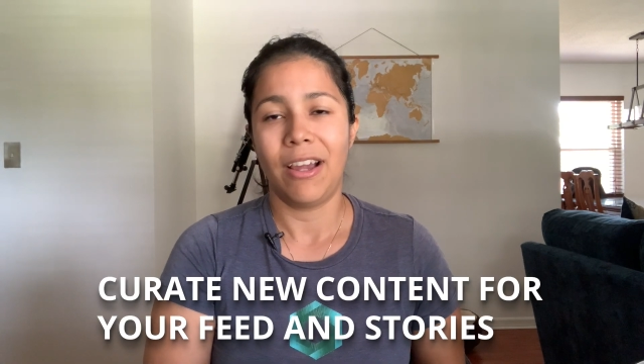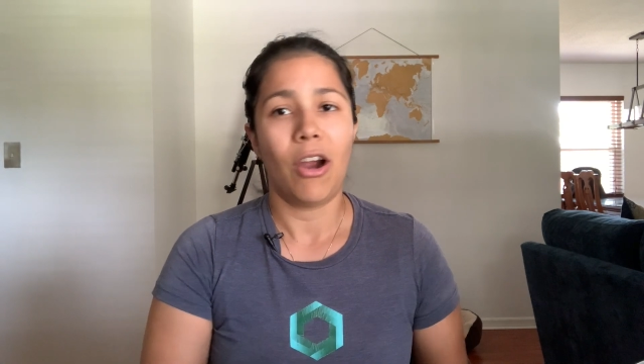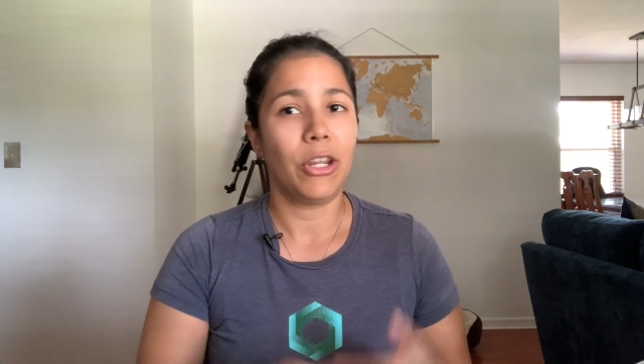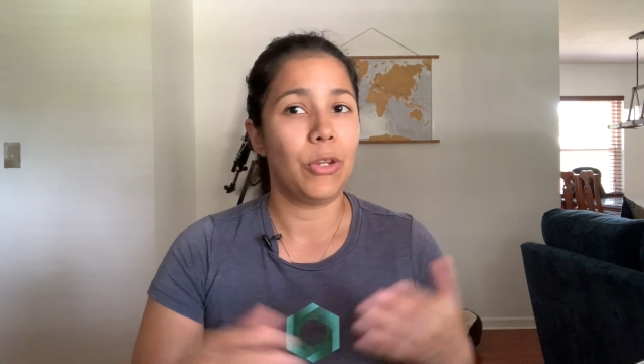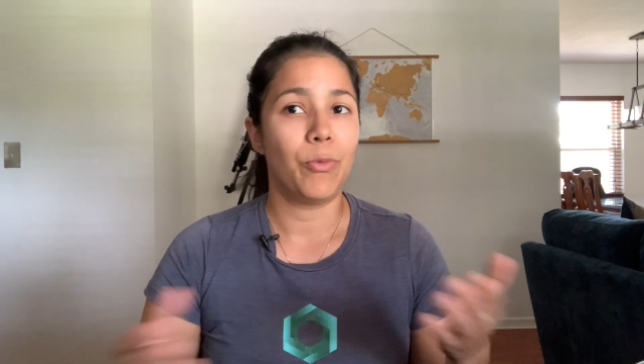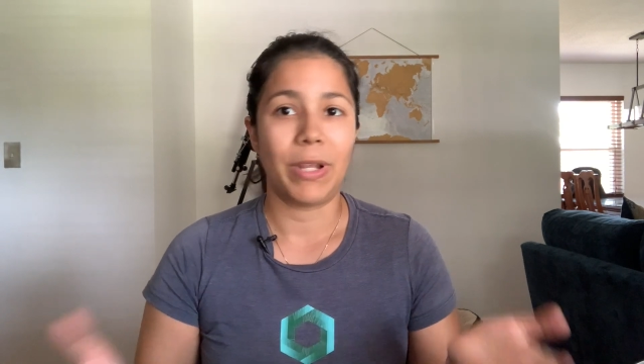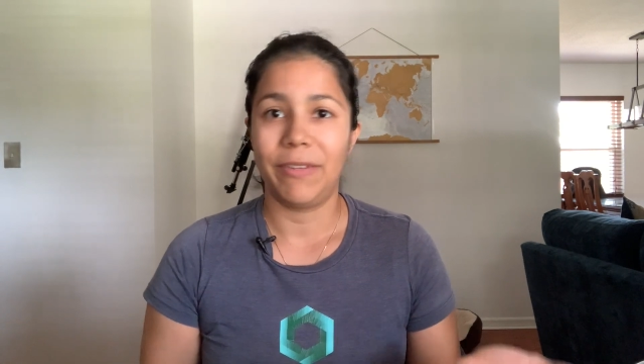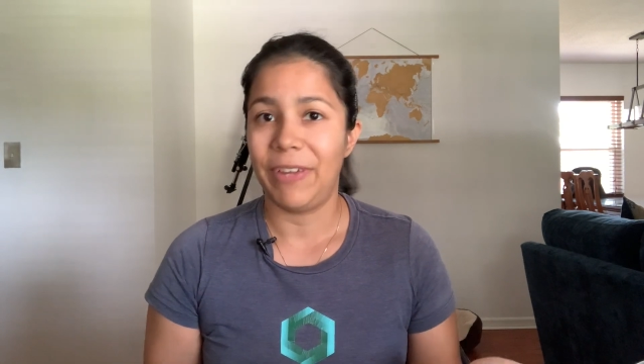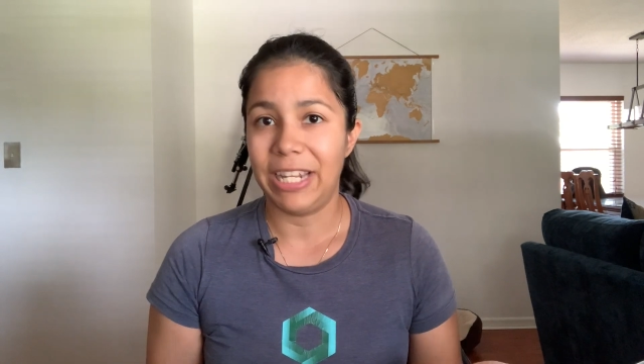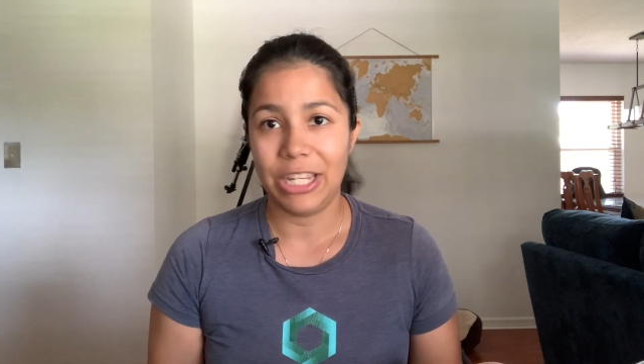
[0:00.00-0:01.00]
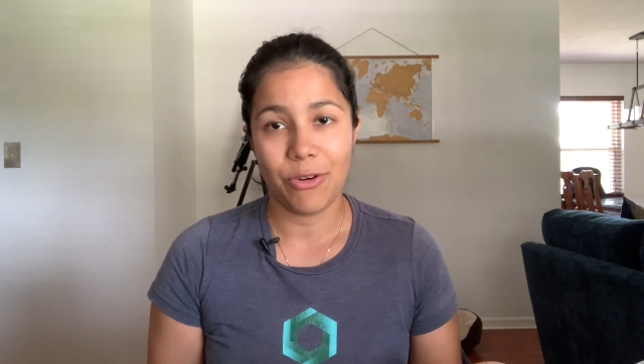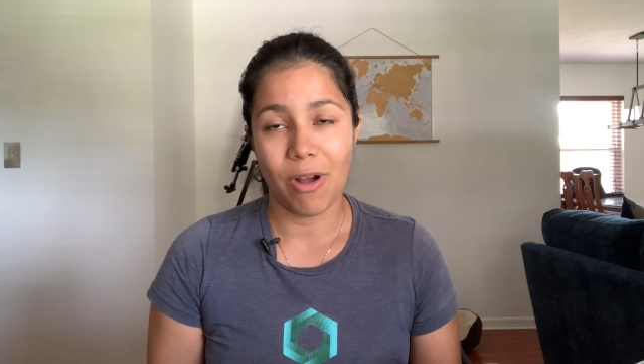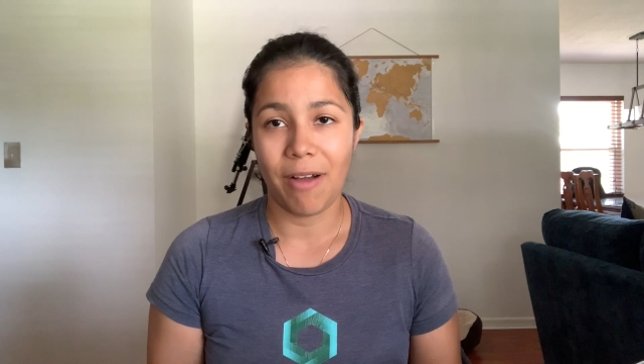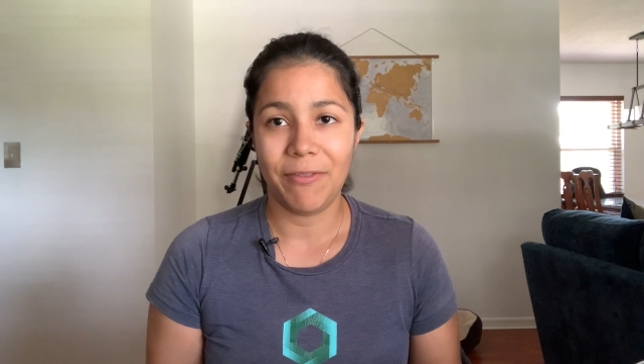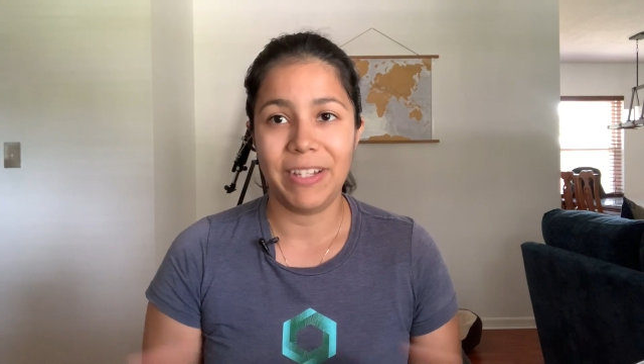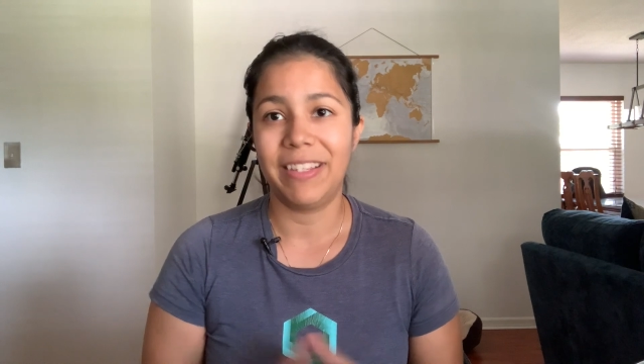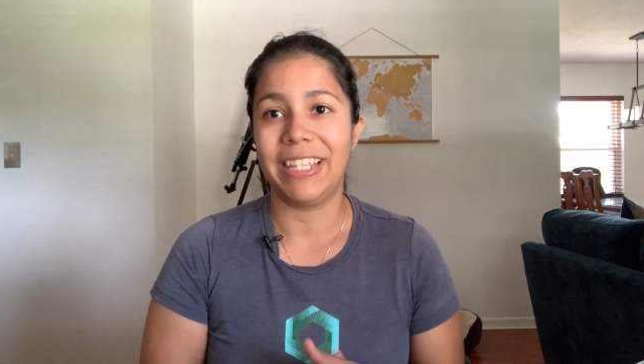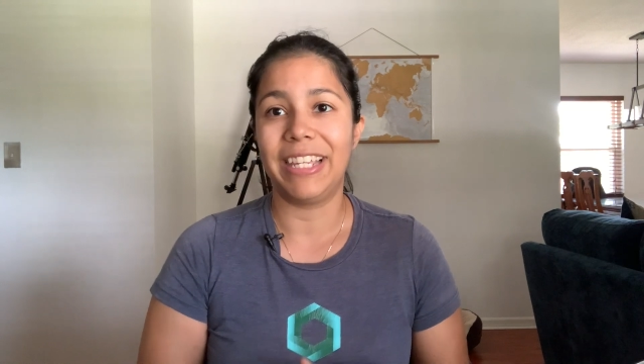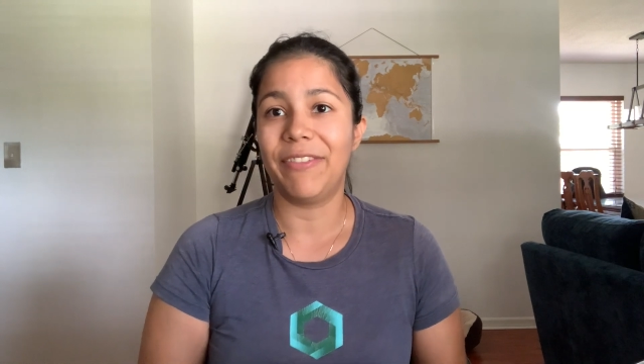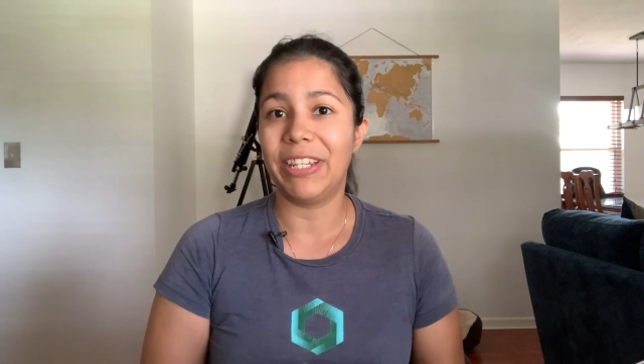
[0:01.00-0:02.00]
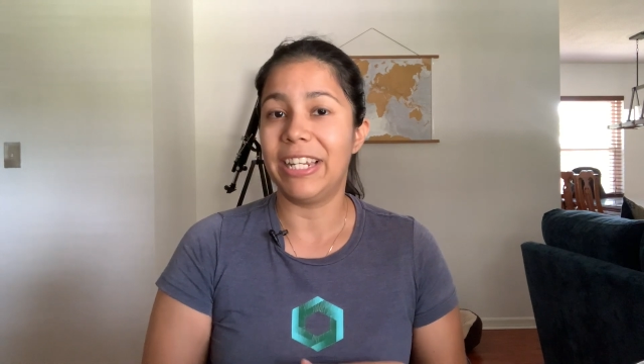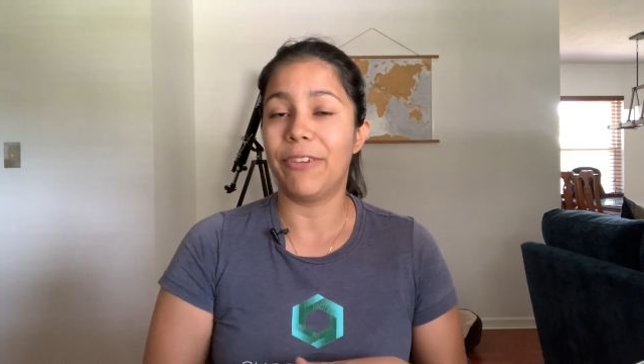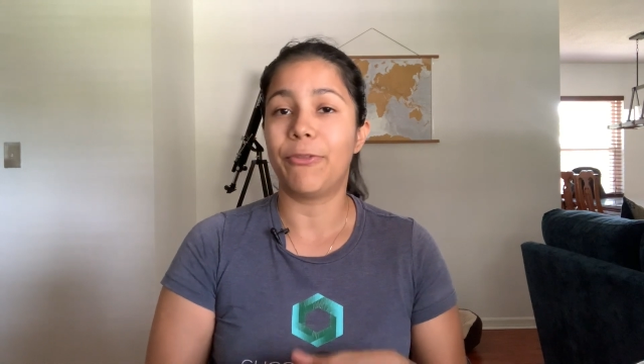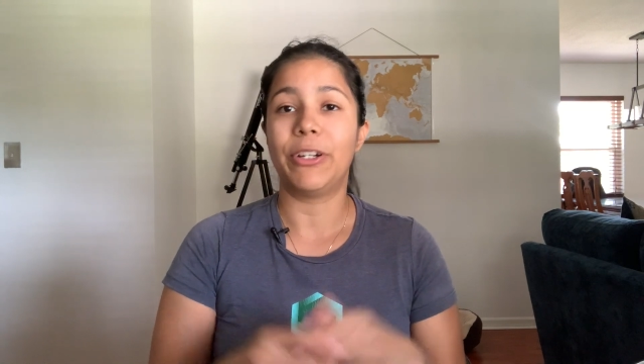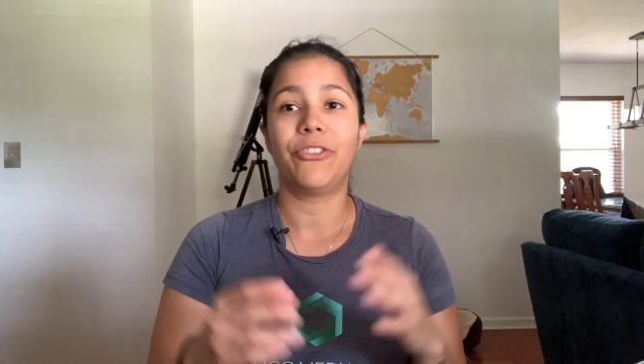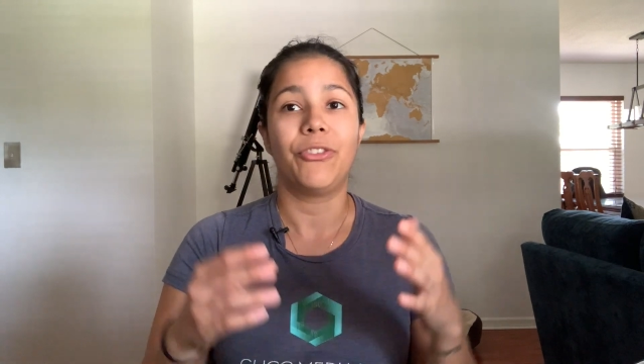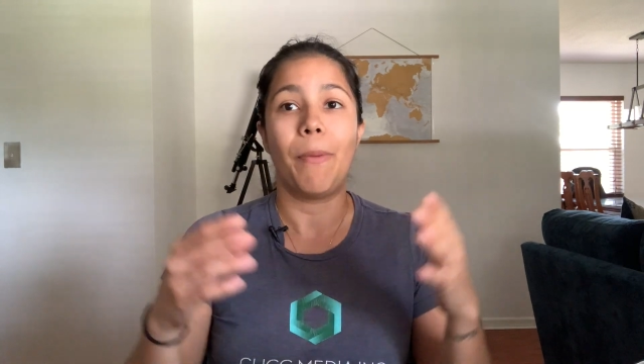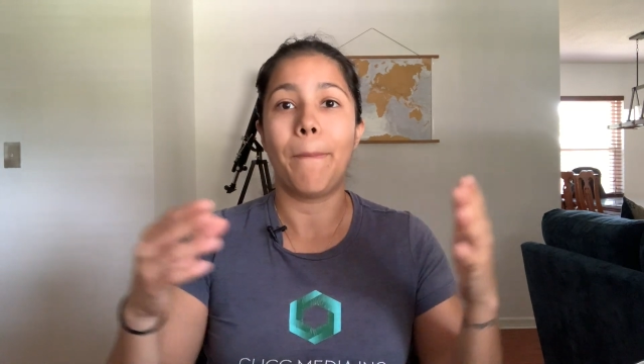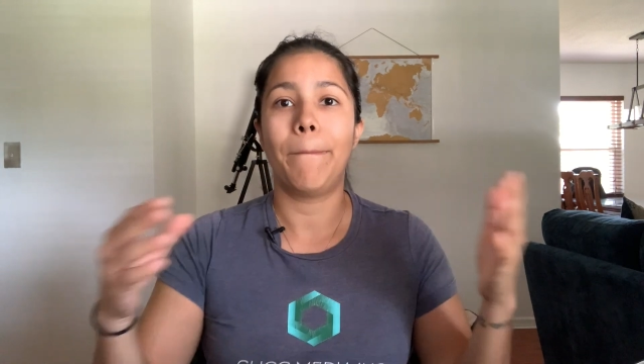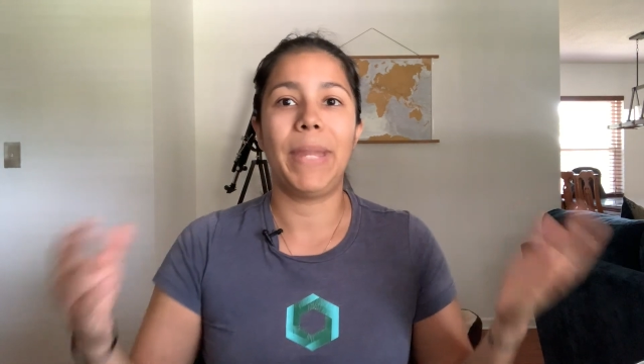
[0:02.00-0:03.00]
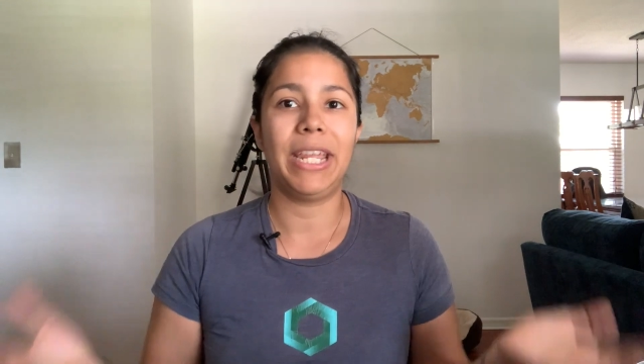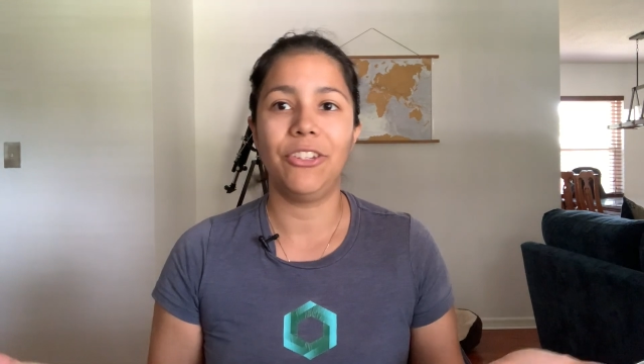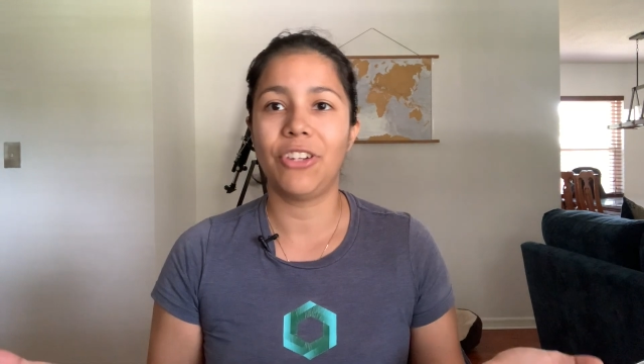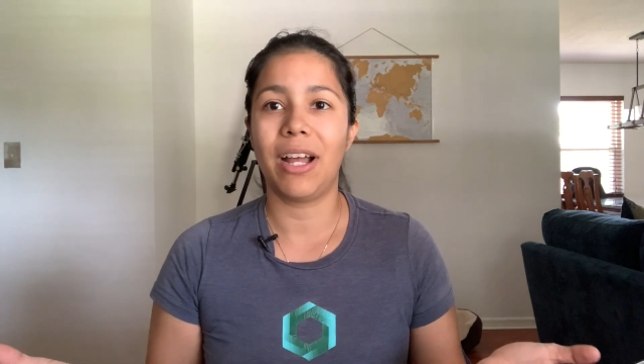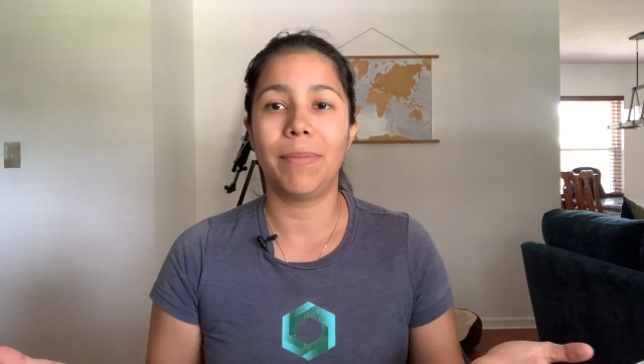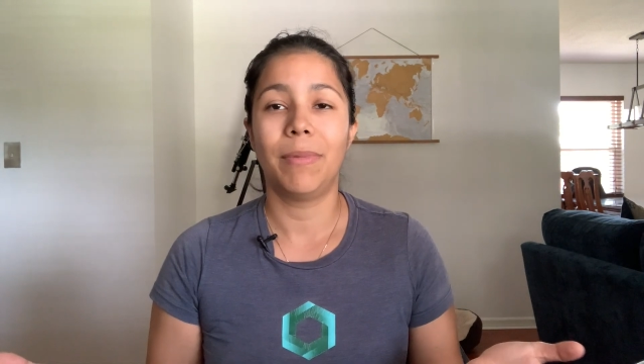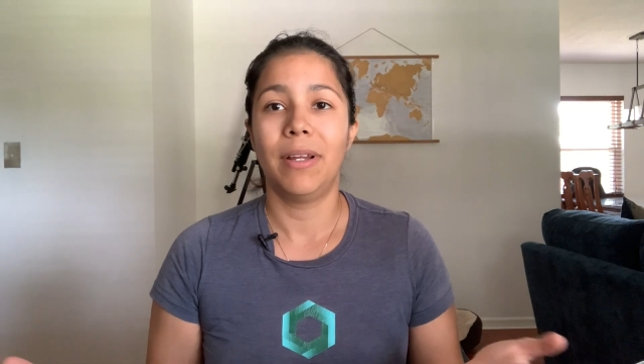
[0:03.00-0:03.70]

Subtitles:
Are you renovating your office and giving it a fresh paint job?